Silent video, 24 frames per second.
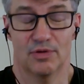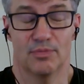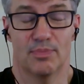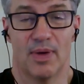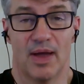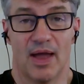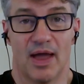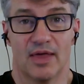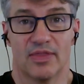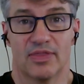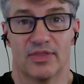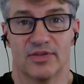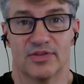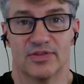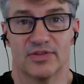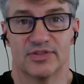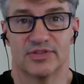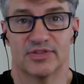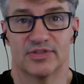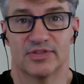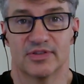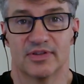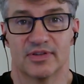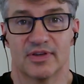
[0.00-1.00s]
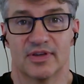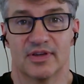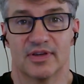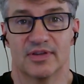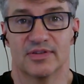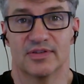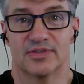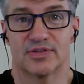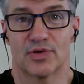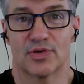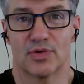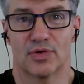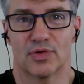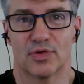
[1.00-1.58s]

path is